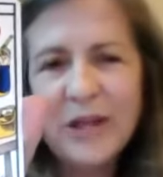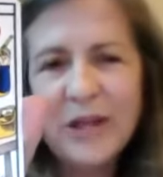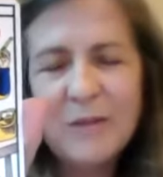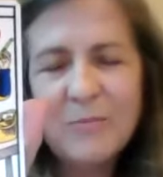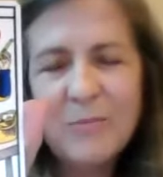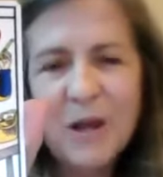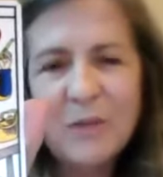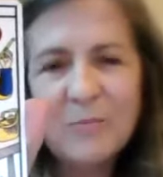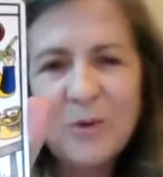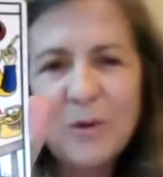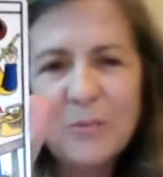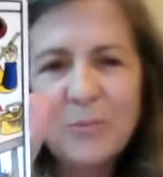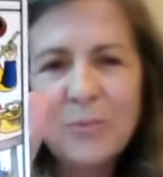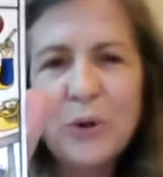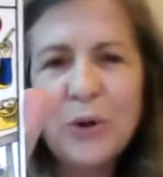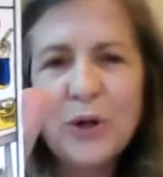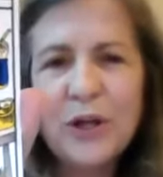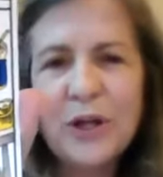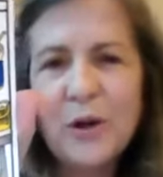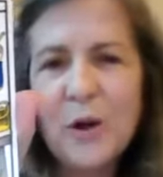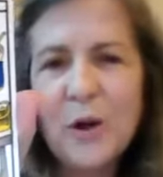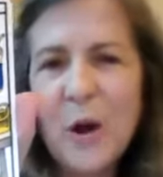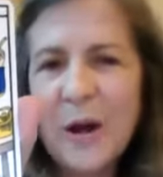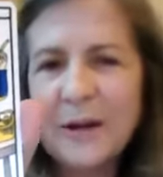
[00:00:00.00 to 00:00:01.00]
he might be
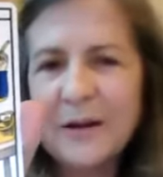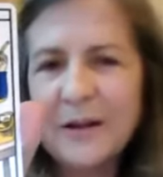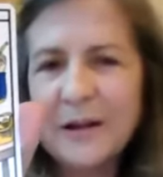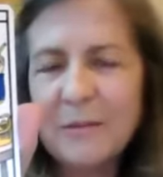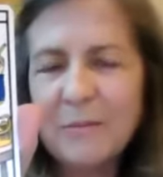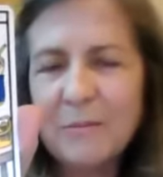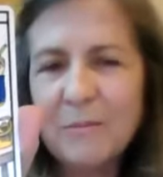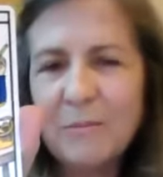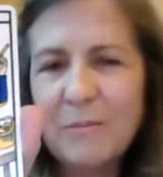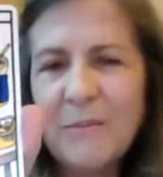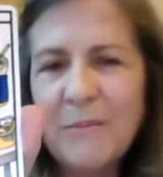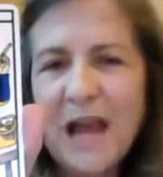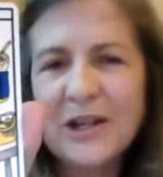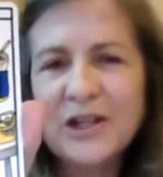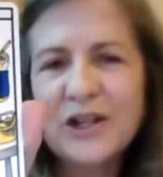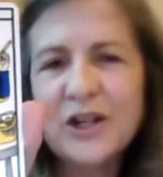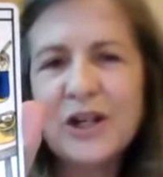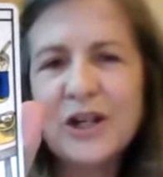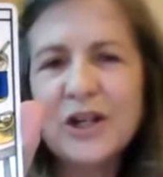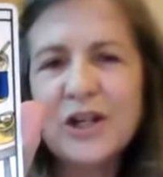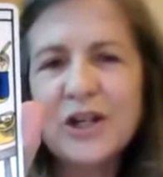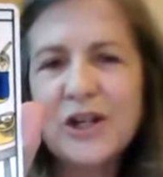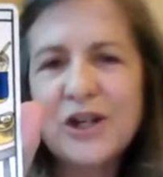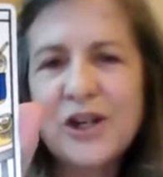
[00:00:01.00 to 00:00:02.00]
putting on a
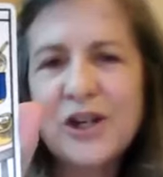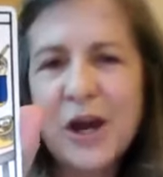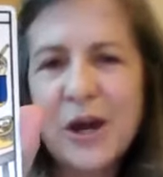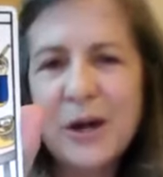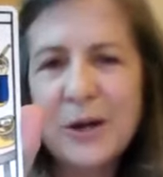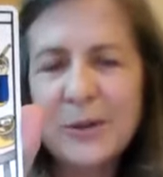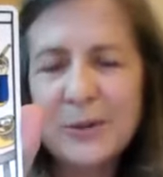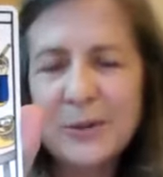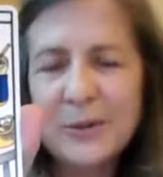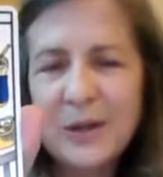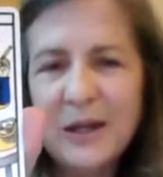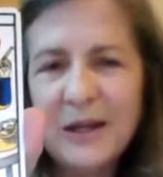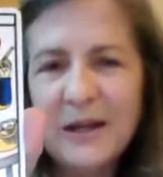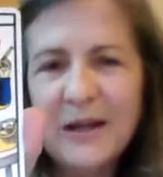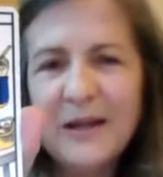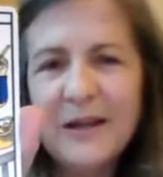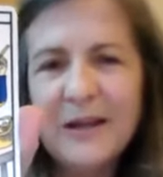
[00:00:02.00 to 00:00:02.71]
magic show,